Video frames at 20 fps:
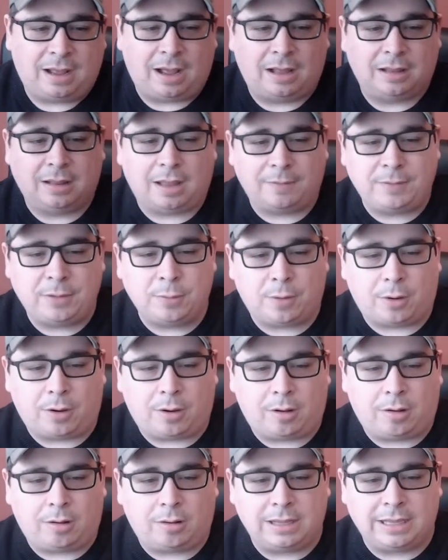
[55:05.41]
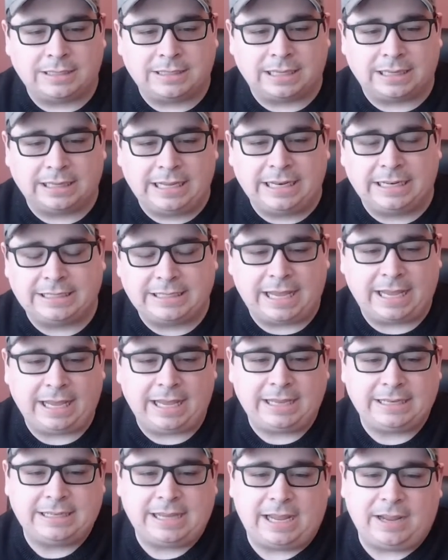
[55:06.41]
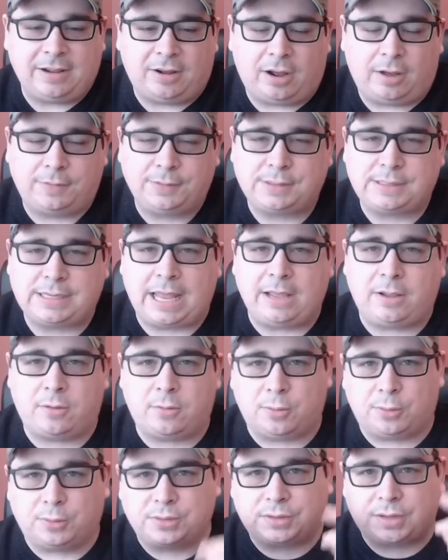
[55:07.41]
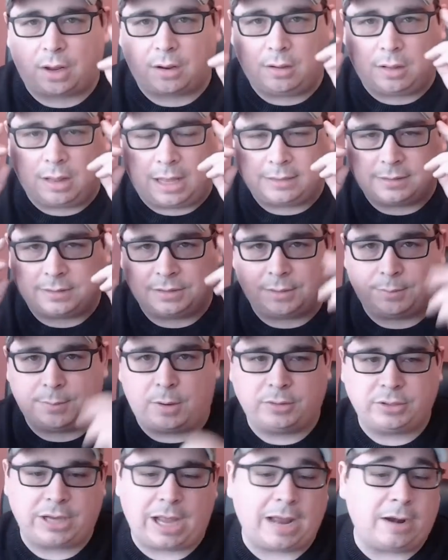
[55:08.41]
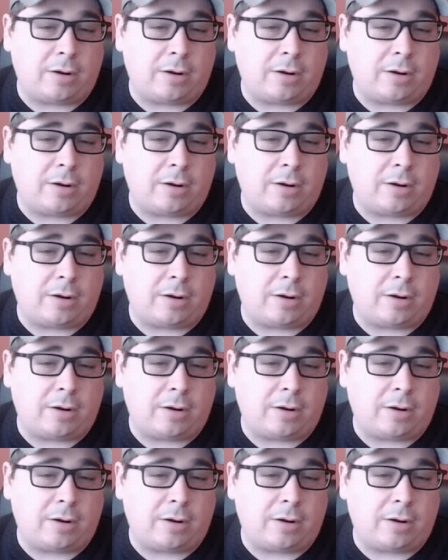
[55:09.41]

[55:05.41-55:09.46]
Uh, love you all. Is Alyte taking a day off? Stay cool. Sunglasses emoji.